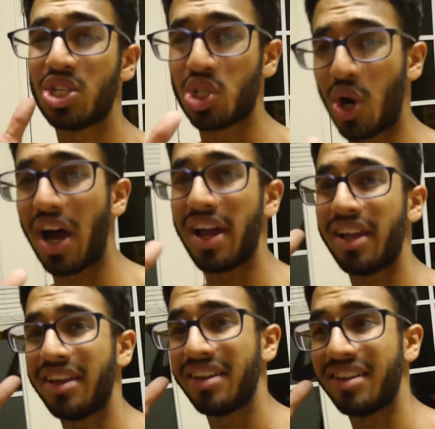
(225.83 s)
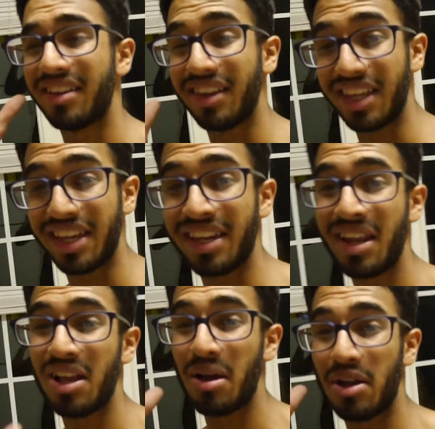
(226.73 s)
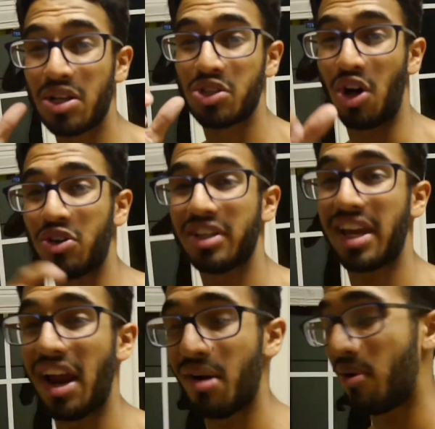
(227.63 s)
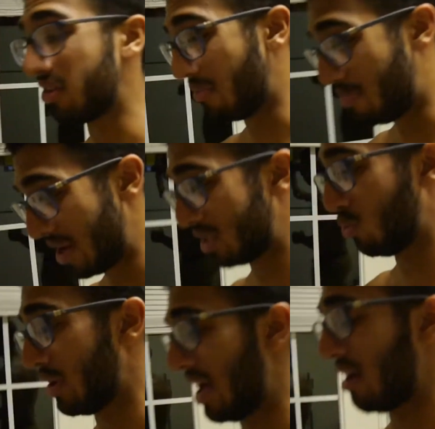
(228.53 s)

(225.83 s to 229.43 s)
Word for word: try lean salted caramel, the best one